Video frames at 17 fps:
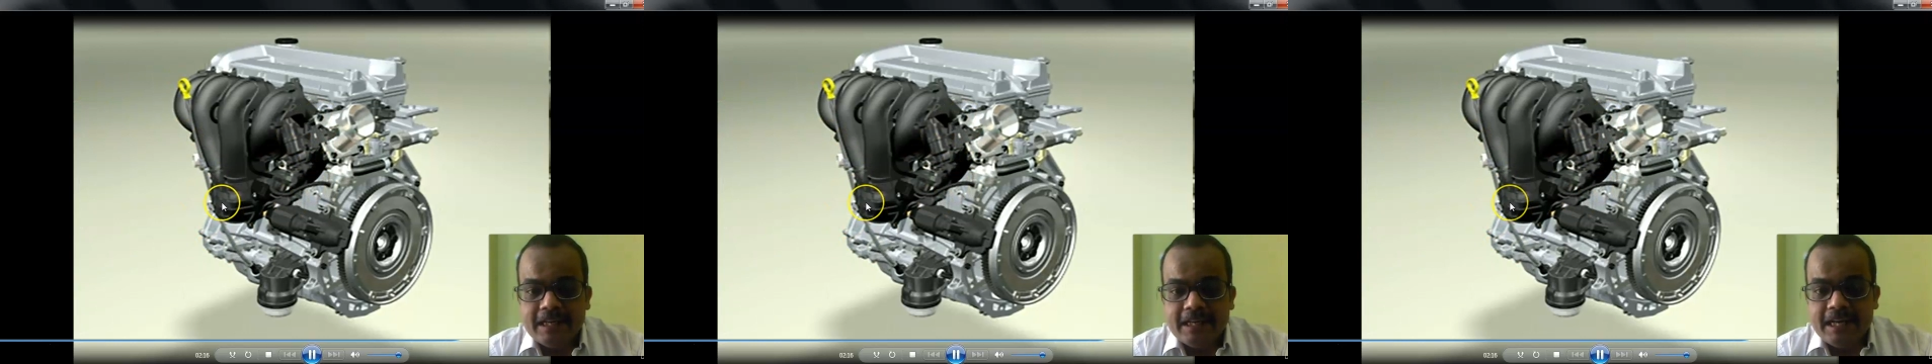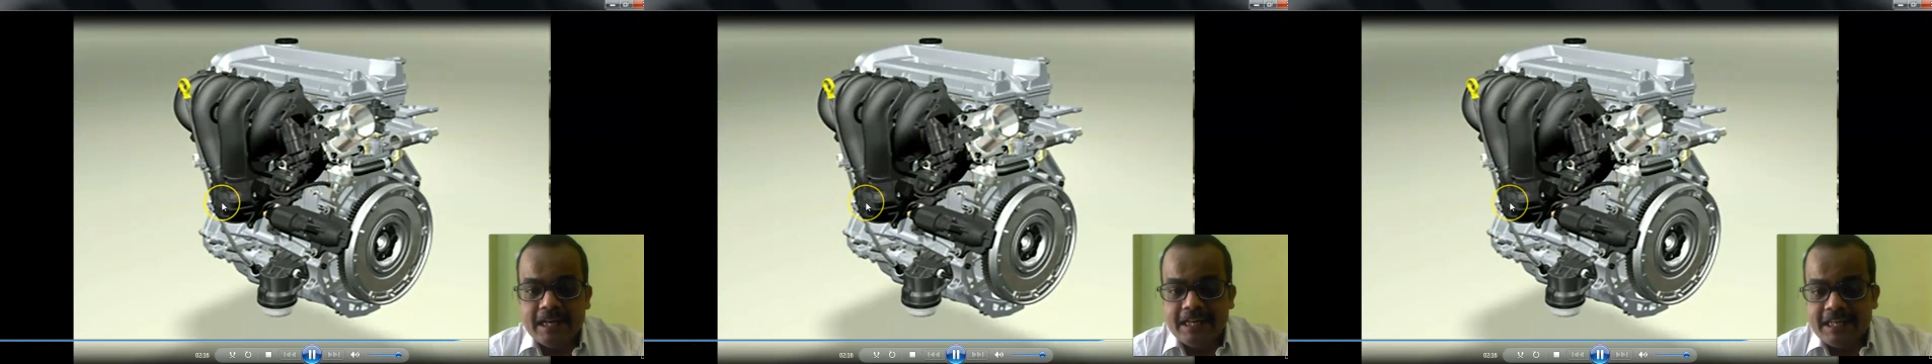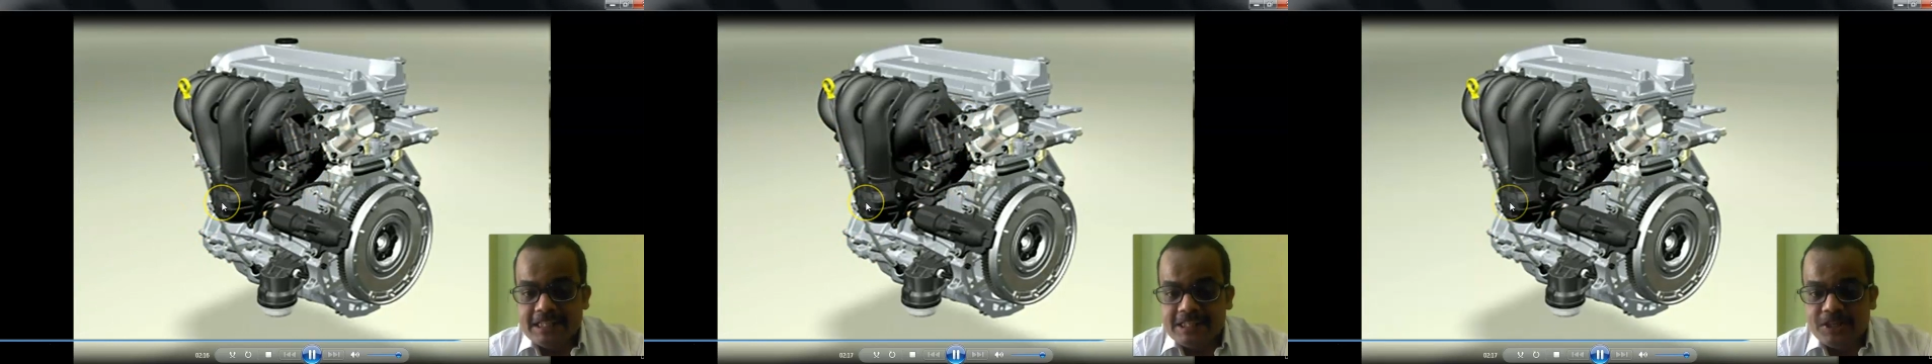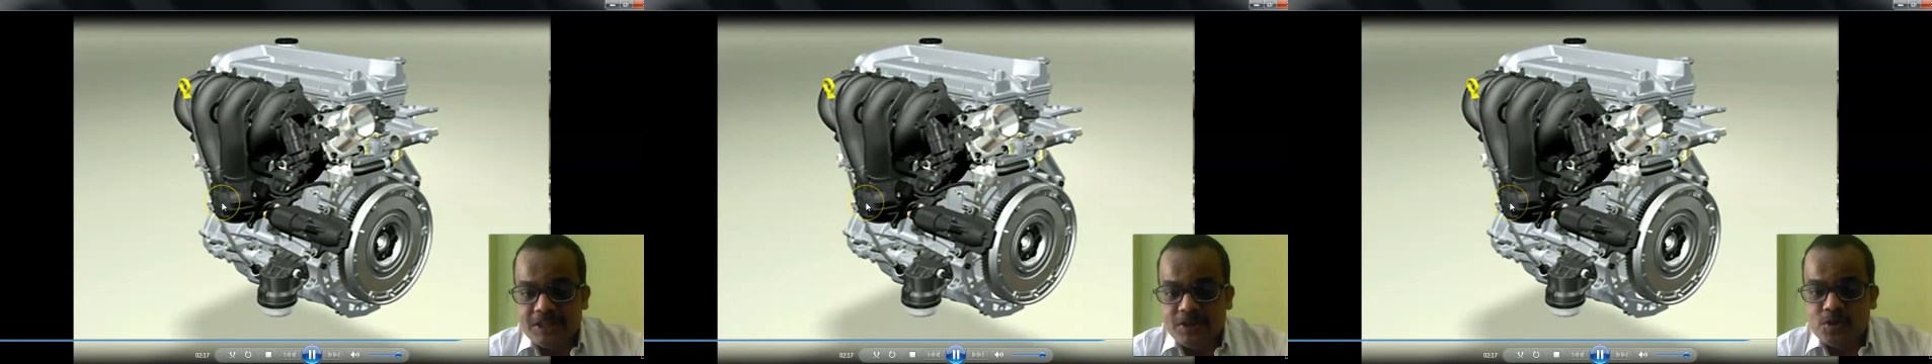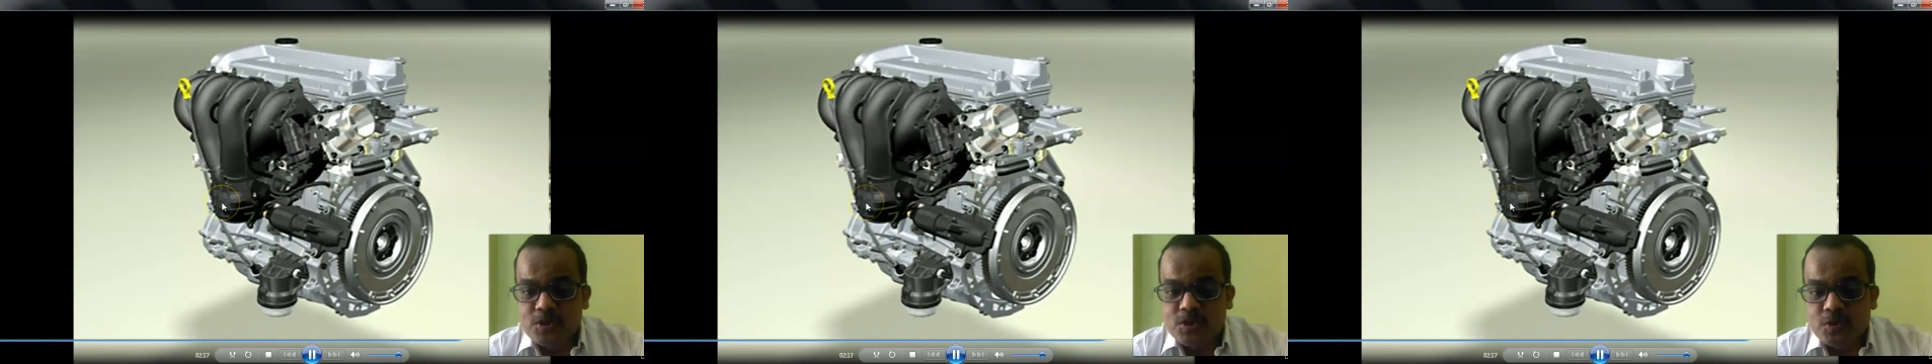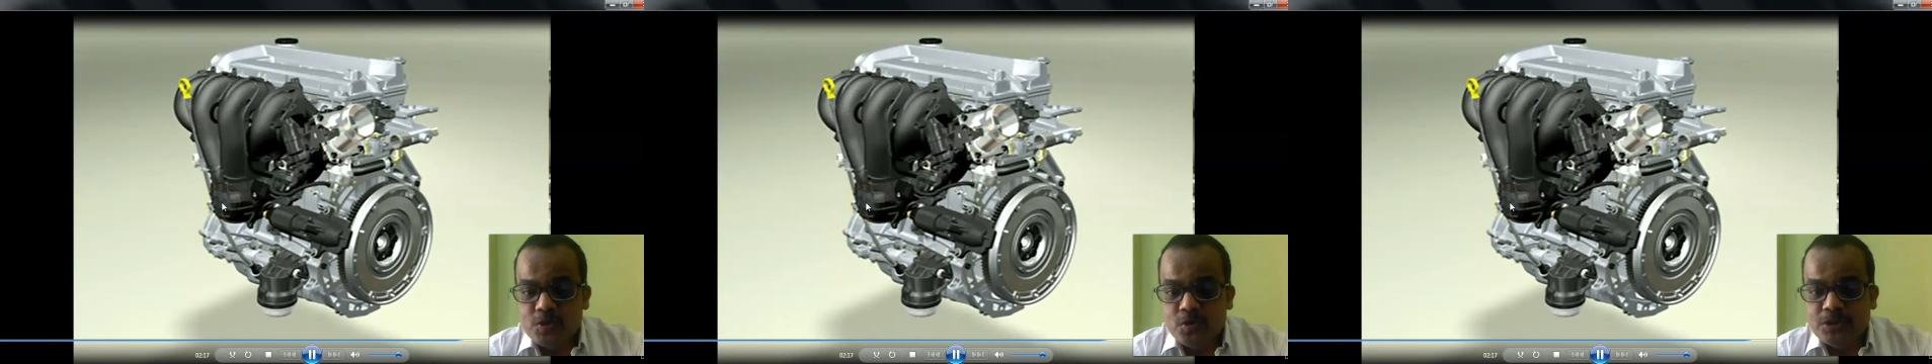It is
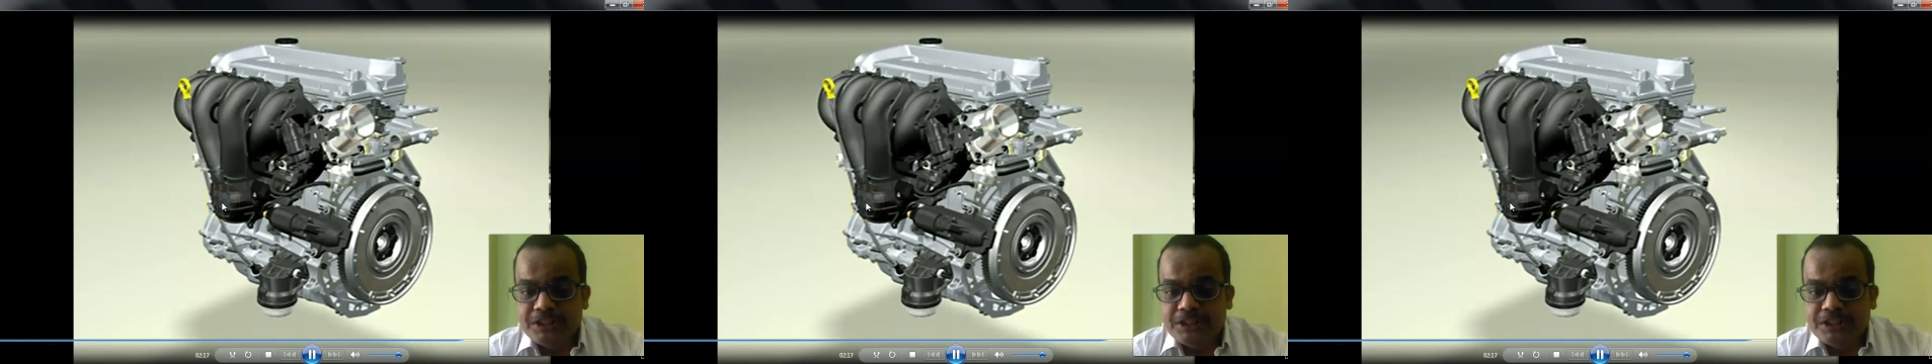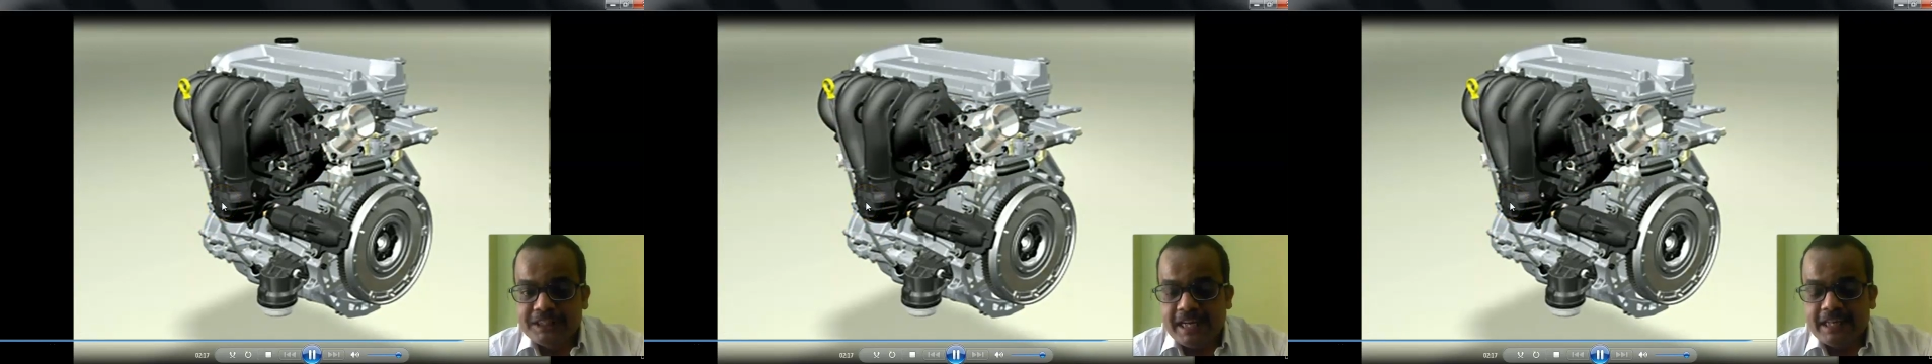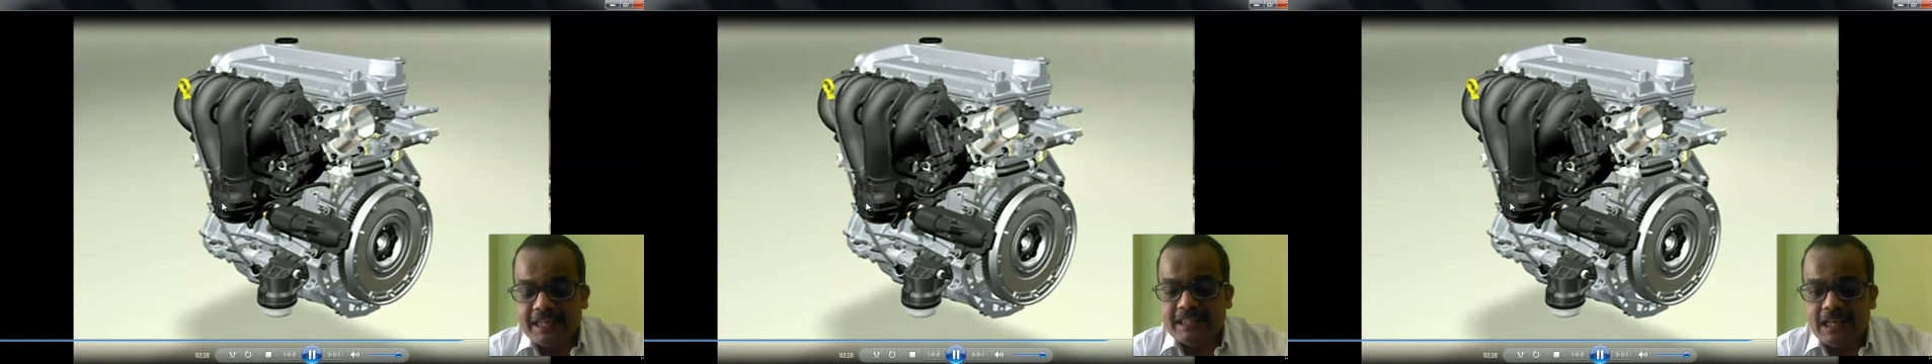used to check